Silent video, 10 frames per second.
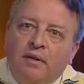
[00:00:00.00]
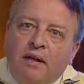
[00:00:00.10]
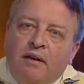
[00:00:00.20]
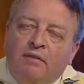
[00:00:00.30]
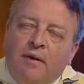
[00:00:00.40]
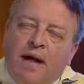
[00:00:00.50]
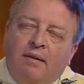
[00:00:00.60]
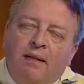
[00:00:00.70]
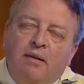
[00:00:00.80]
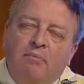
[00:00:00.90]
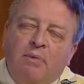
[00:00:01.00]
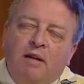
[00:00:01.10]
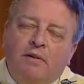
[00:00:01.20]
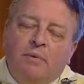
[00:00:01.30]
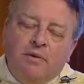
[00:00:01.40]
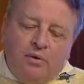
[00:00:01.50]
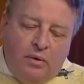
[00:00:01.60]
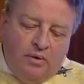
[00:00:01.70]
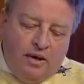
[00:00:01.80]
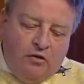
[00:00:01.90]
And finally, Mary was
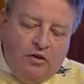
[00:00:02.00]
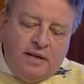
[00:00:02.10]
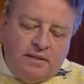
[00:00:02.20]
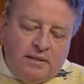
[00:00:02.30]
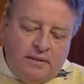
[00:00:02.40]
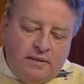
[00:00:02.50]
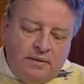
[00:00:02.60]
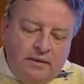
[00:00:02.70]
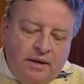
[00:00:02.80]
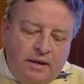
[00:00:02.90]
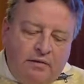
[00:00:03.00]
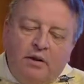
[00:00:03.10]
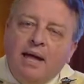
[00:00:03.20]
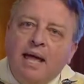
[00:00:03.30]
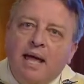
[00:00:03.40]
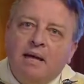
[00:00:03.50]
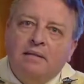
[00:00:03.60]
holding Jesus in her hands.